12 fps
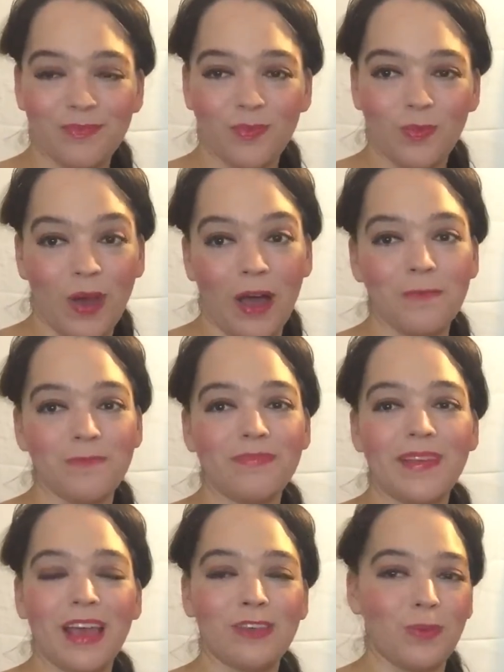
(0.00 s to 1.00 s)
Well,
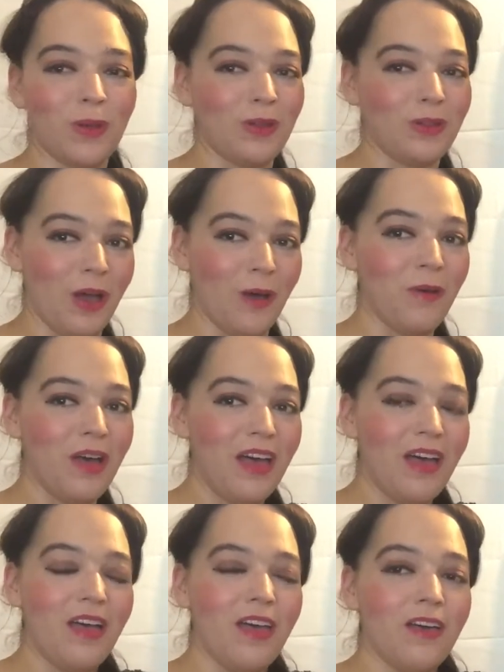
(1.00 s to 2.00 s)
as we all know,
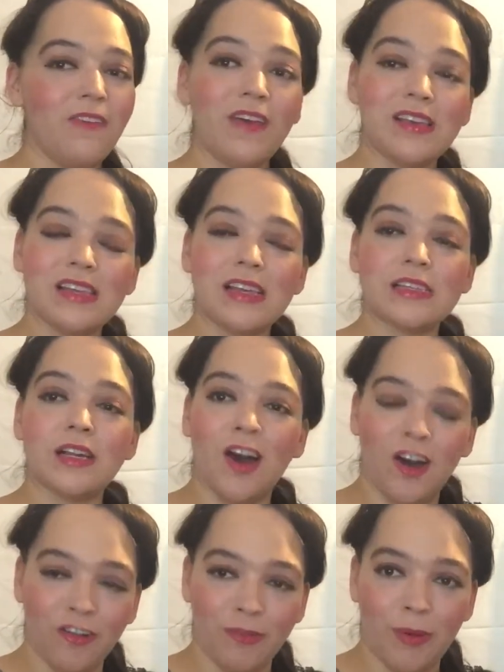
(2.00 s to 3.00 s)
Fezzik is an
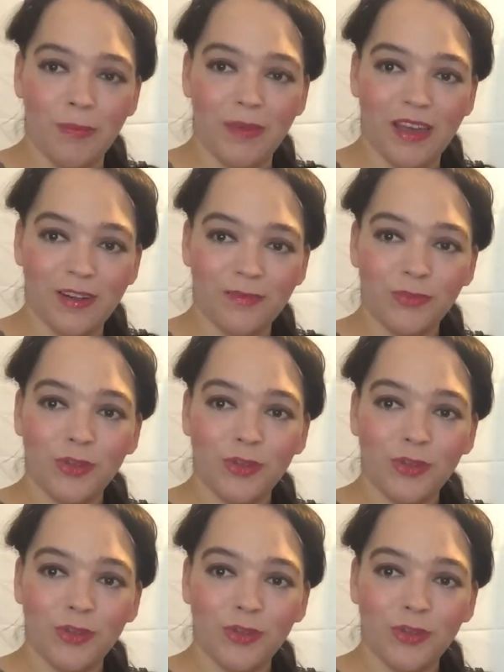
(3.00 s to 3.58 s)
honorable man